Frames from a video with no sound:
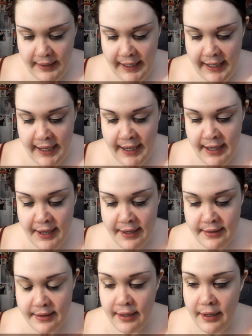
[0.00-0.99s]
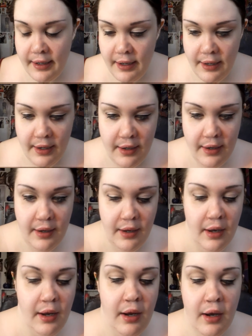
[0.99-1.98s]
And
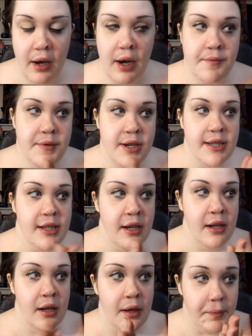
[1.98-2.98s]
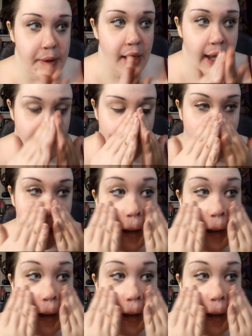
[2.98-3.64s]
I'm just going to apply it